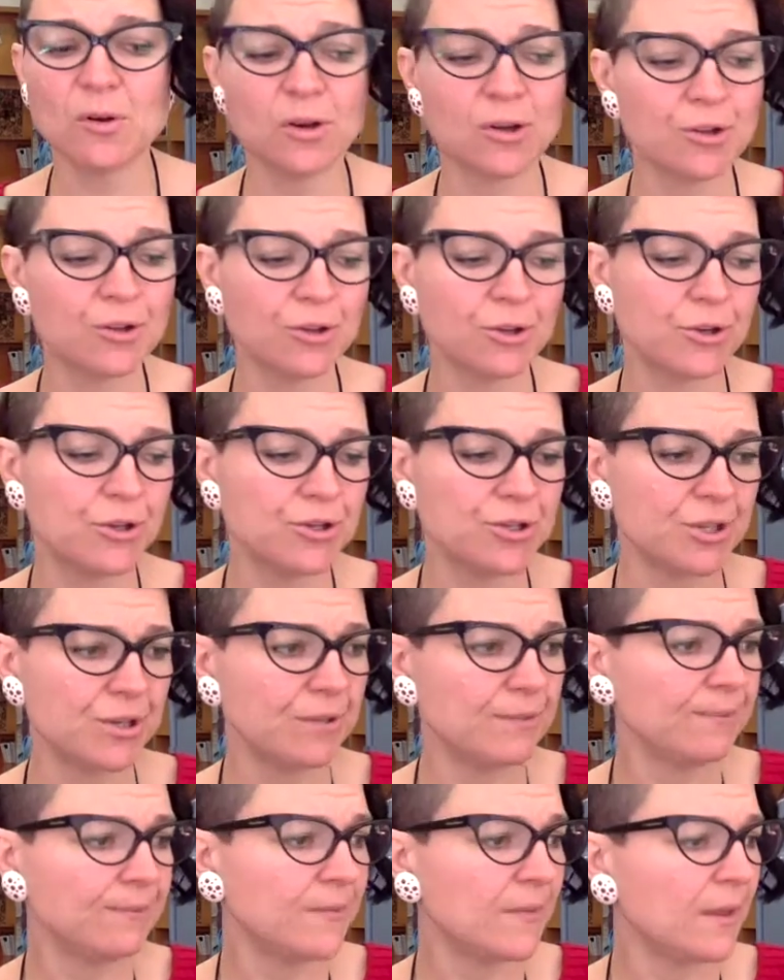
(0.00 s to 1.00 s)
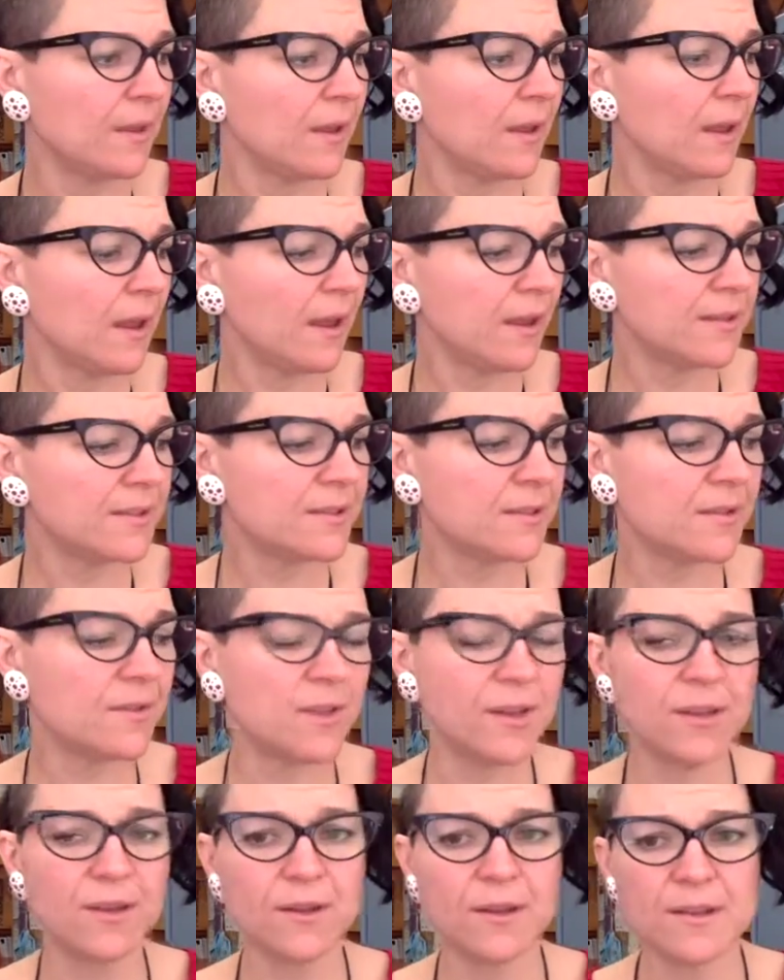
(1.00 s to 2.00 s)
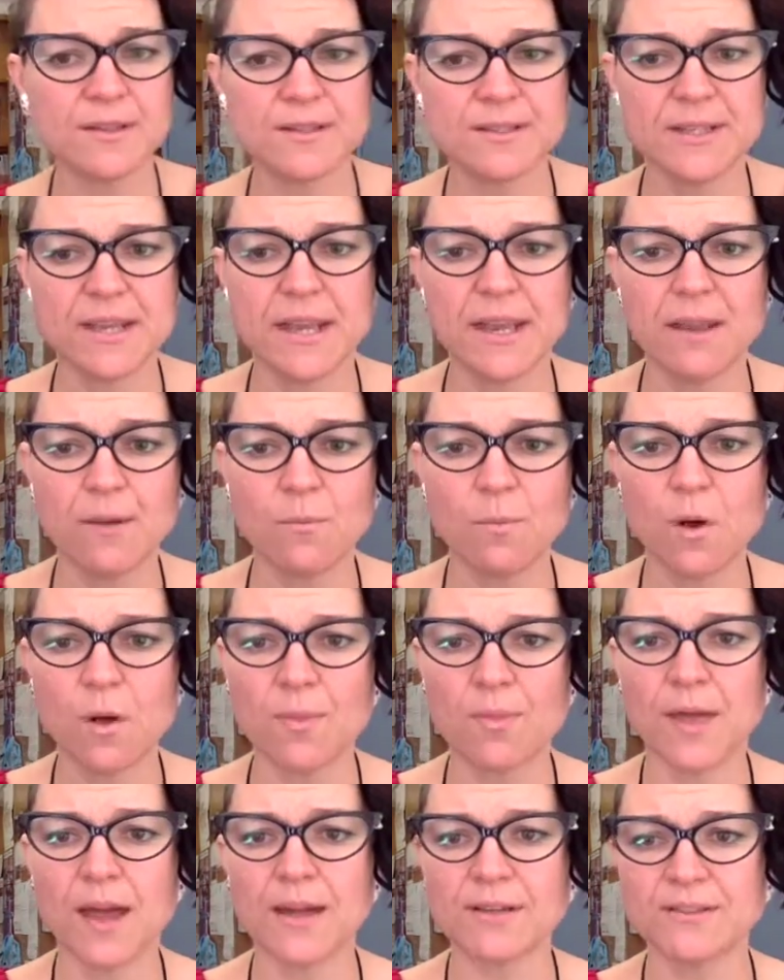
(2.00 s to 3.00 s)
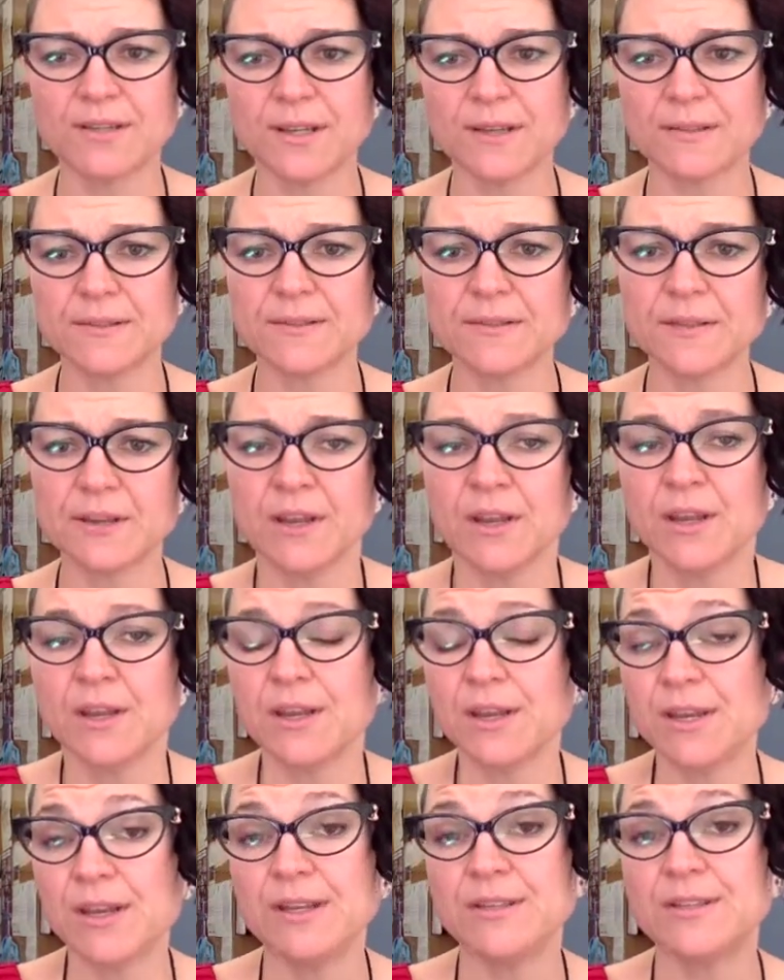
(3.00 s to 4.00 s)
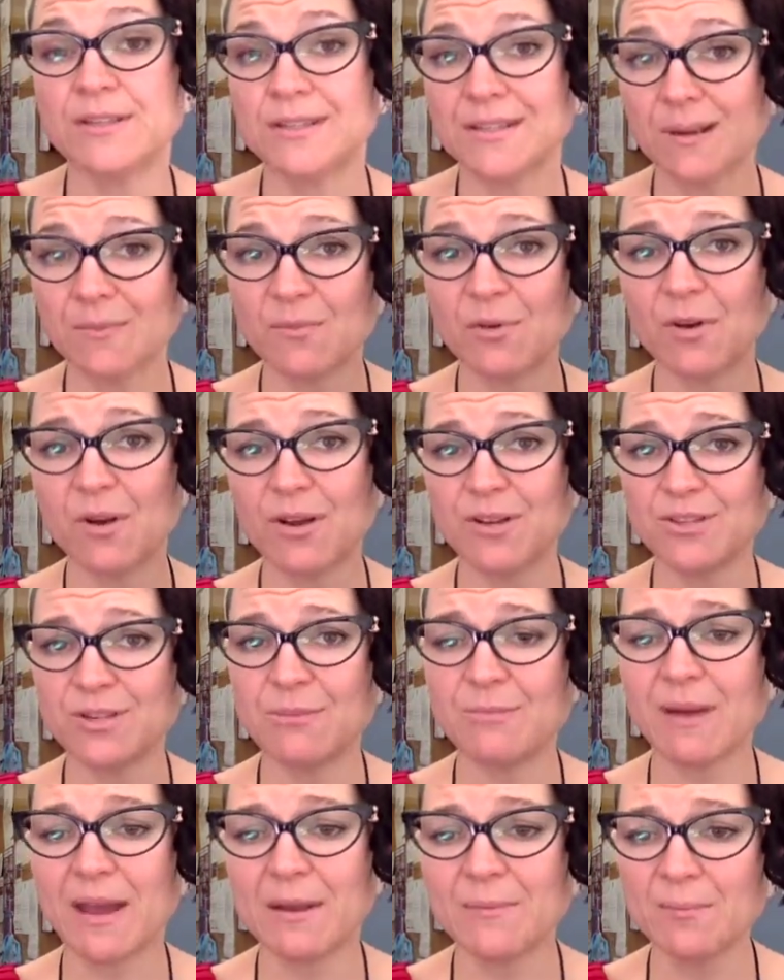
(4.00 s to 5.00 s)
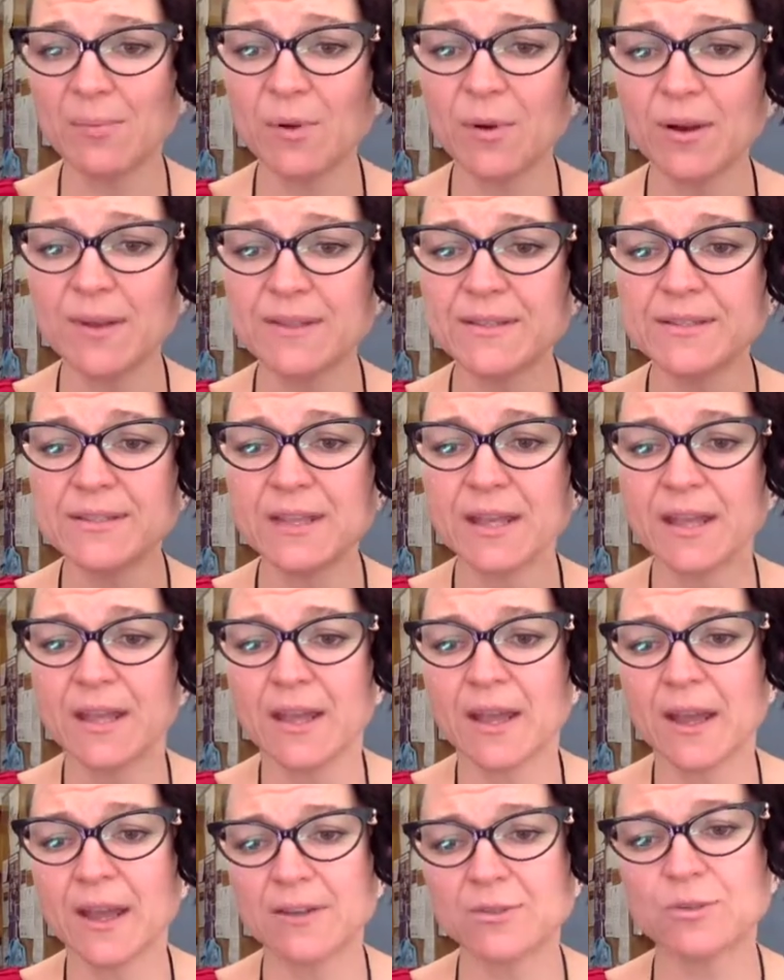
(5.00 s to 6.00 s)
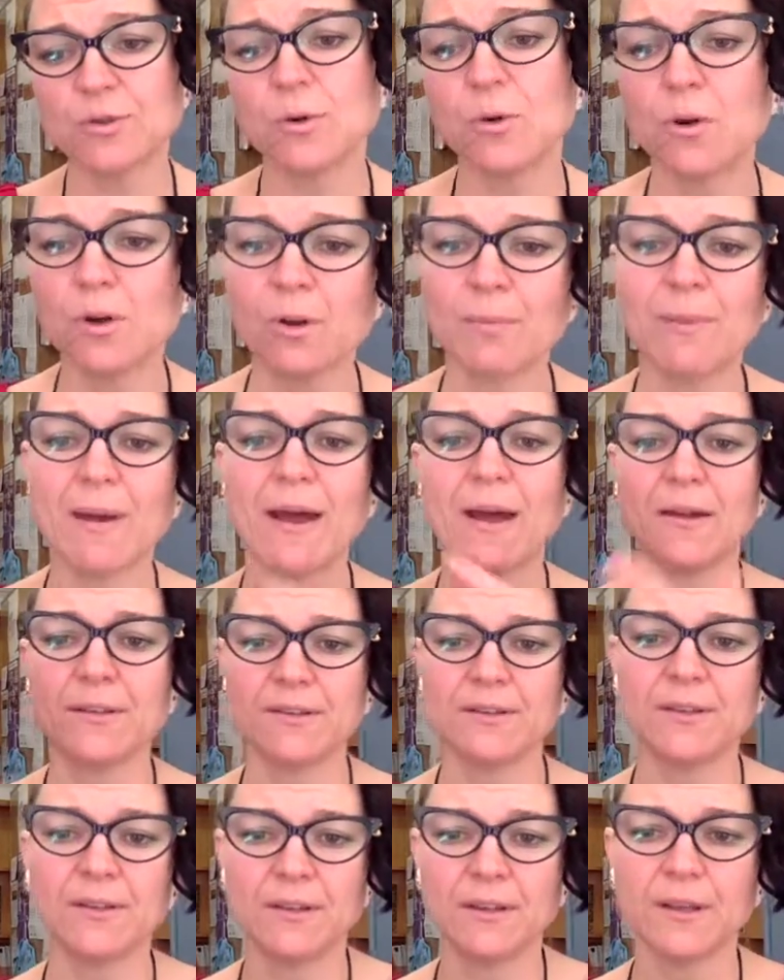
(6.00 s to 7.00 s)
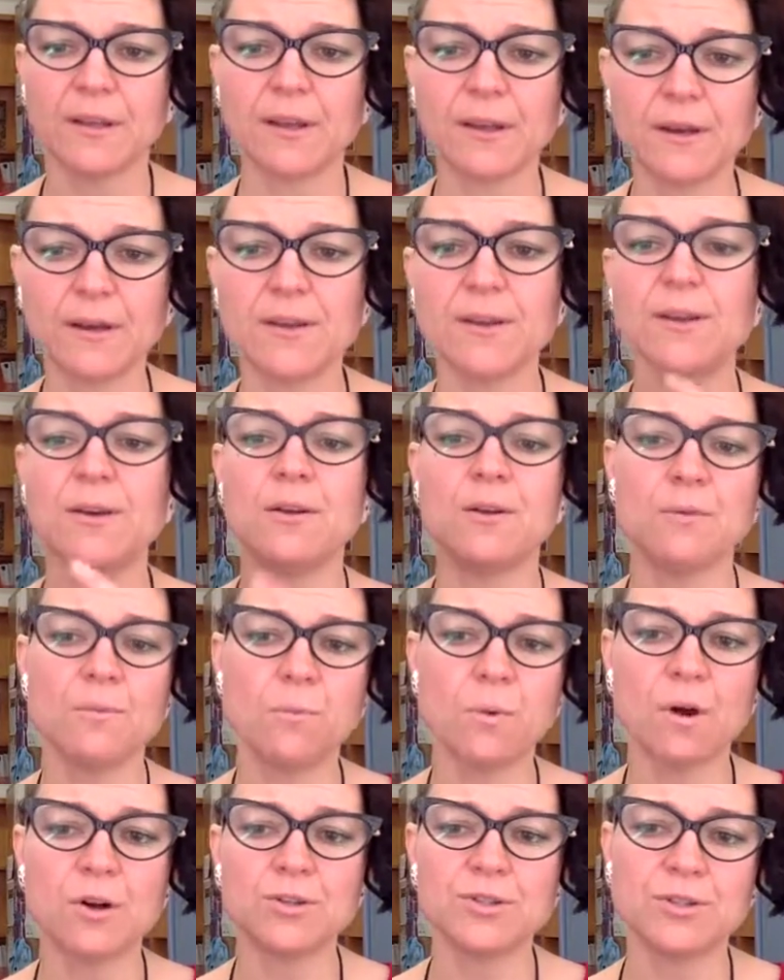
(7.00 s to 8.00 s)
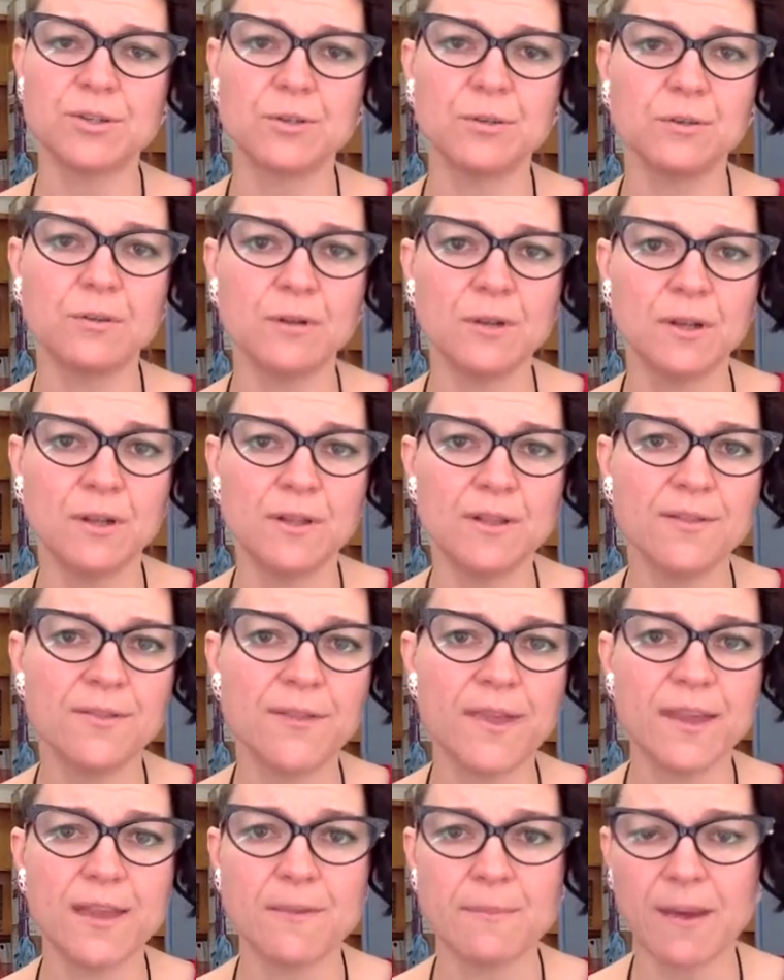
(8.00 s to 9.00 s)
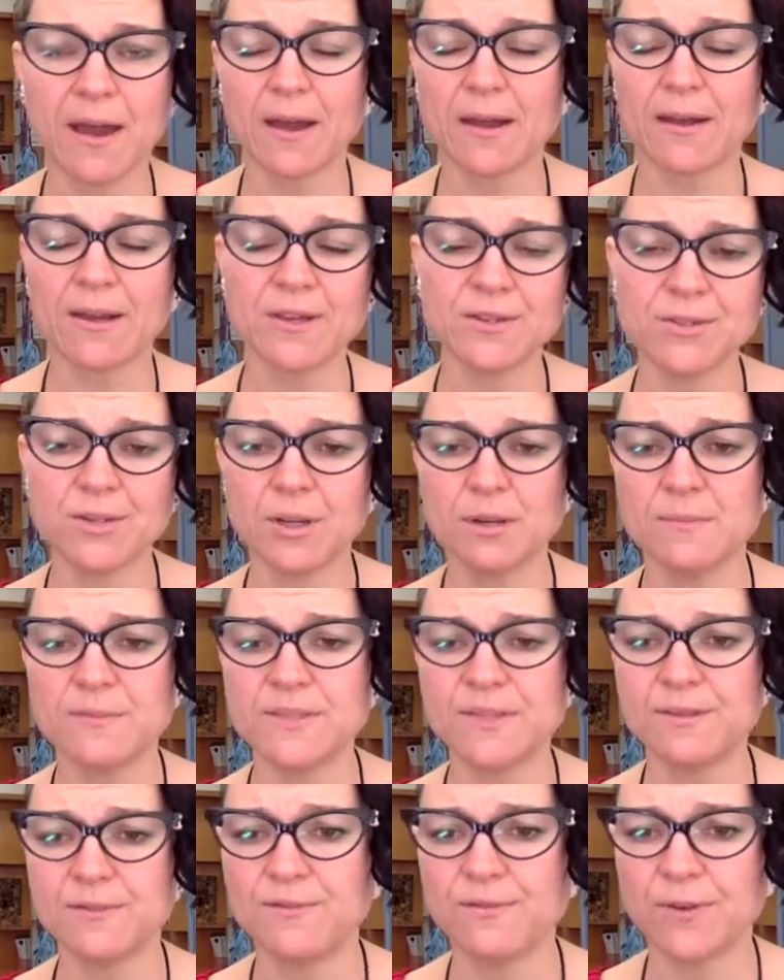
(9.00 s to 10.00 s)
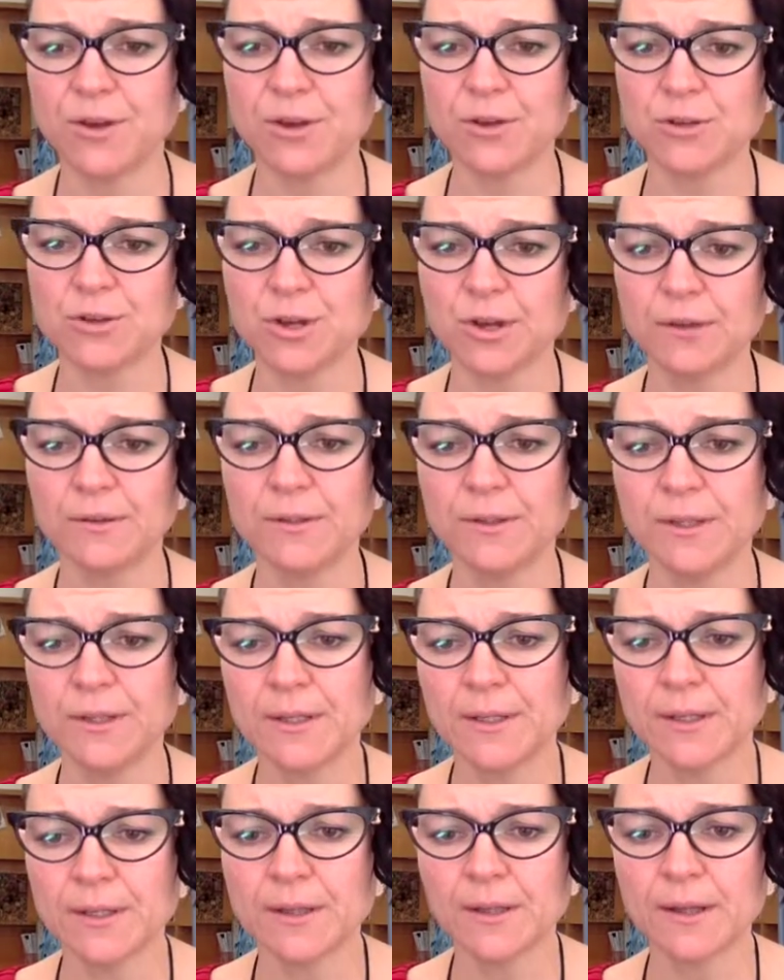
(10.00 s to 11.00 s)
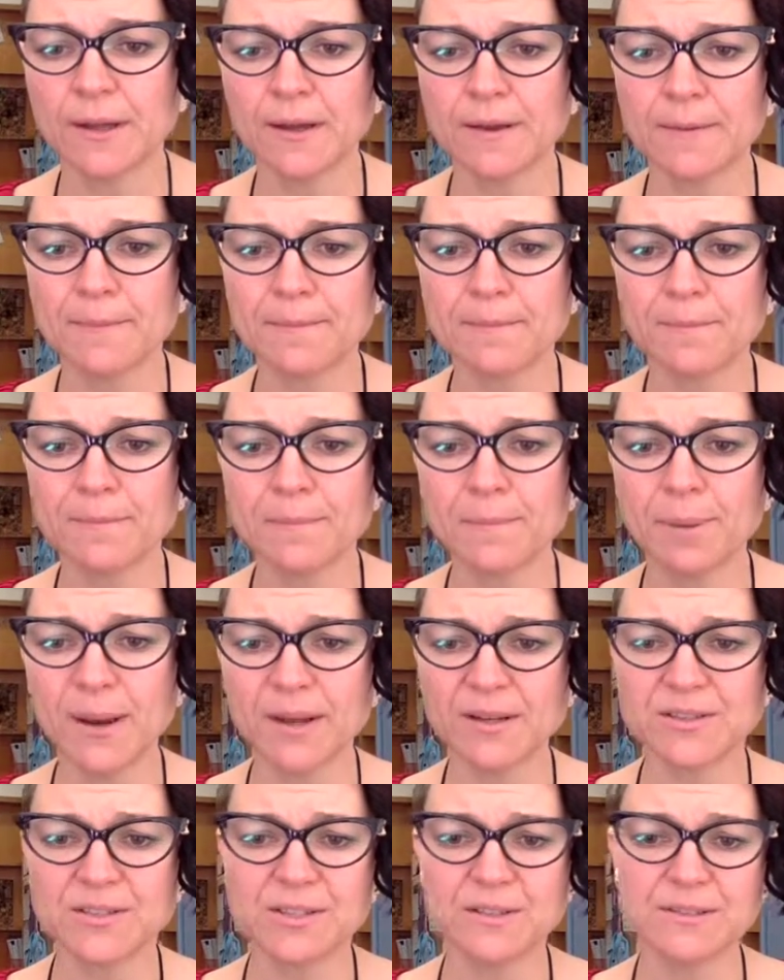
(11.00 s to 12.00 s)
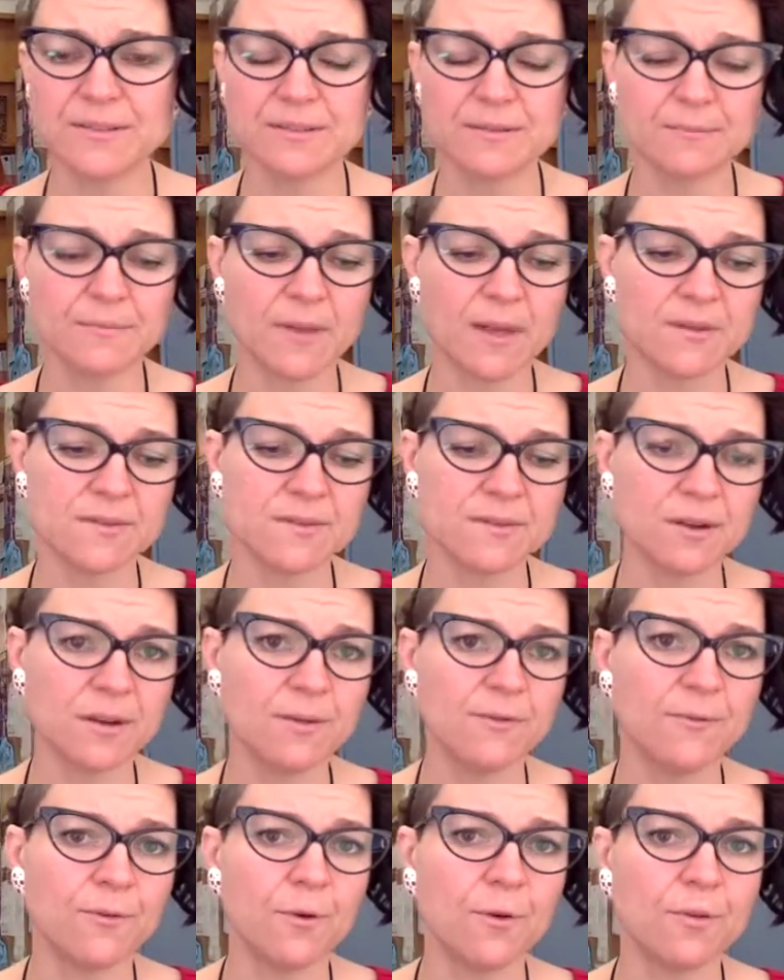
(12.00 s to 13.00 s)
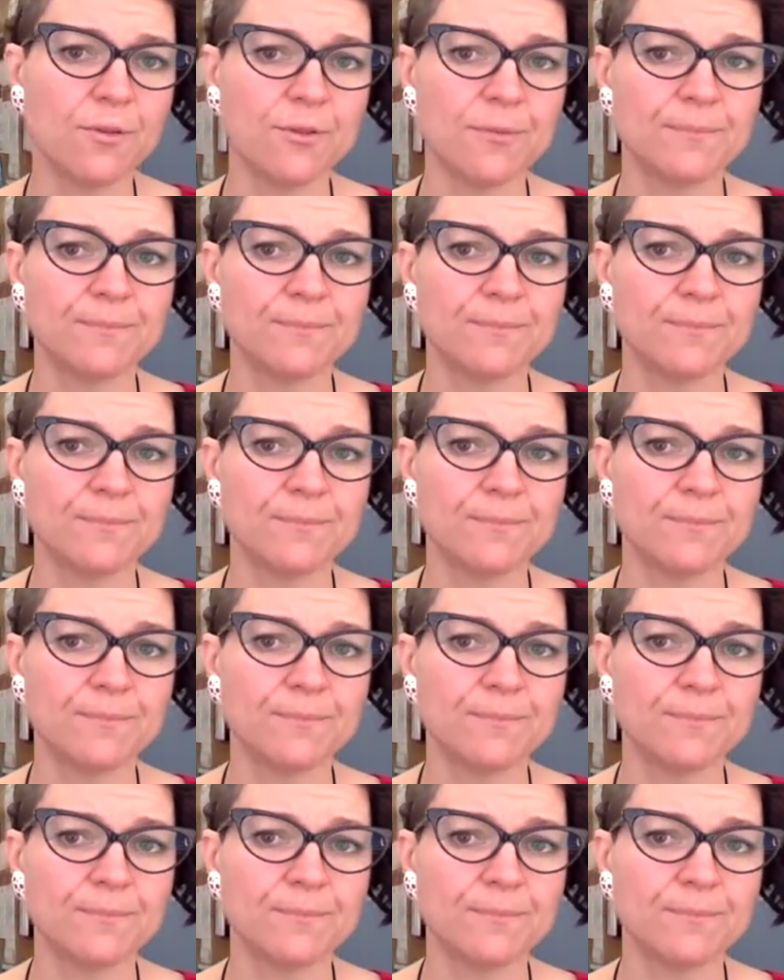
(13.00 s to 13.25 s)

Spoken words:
conclusion so that you can see what that does. You need to summarise your main points and talk about, what to think about in terms of future practice and so forth.